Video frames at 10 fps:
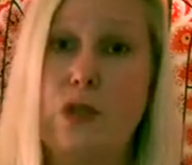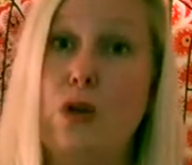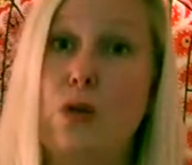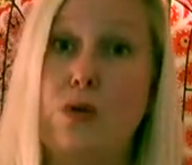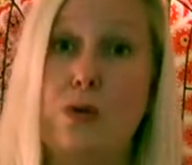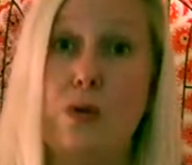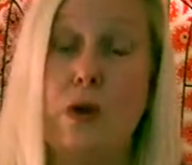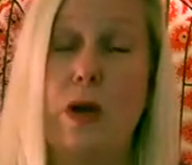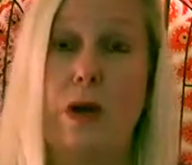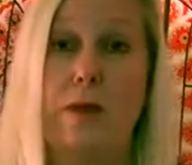go
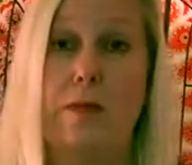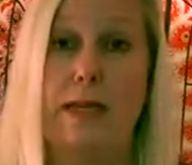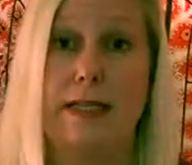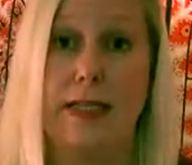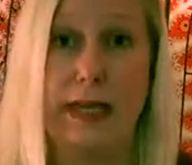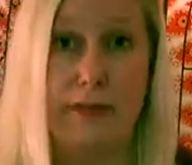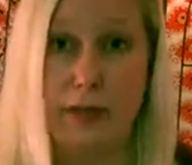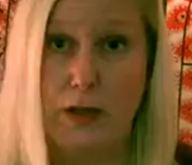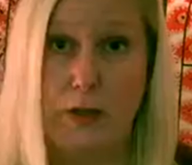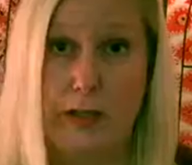through a psych
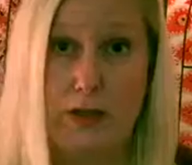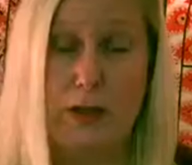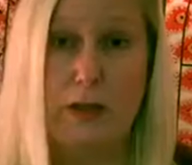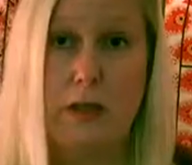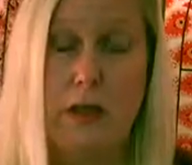evaluation.